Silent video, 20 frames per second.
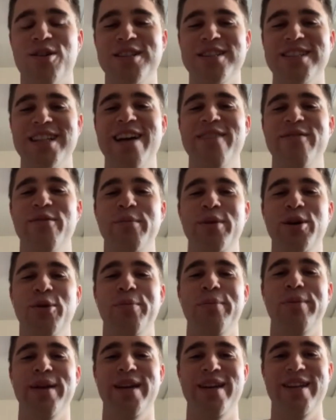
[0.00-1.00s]
Not at all because
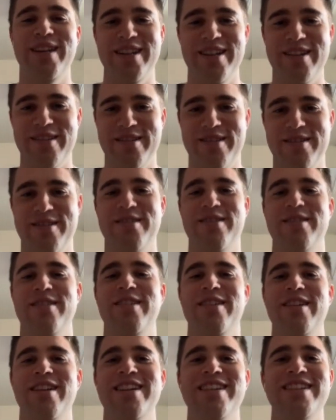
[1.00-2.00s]
I have a meal plan
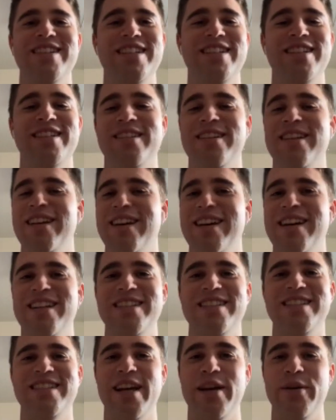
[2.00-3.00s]
here, and I
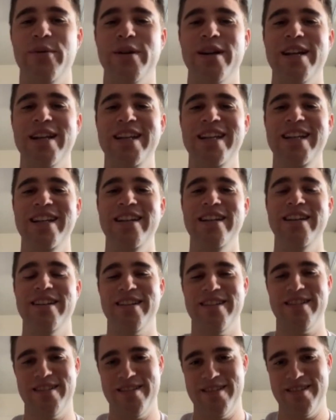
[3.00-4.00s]
just take what I
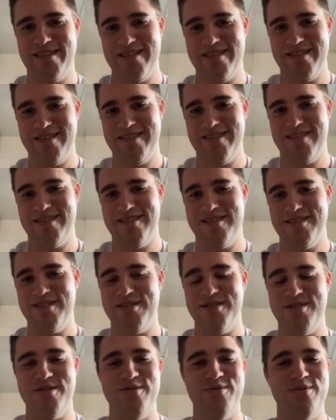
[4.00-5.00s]
need,
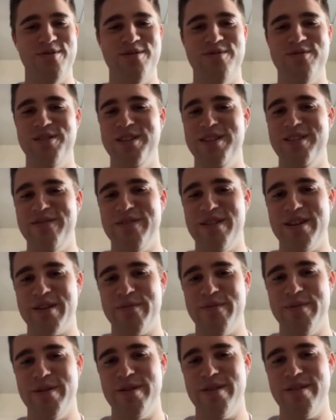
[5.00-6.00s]
so it wouldn't
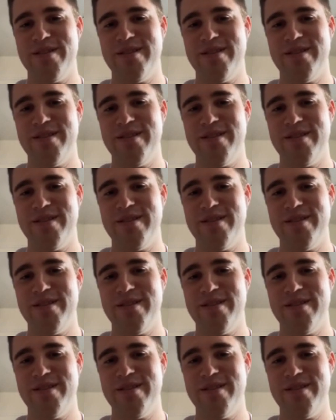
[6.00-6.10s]
really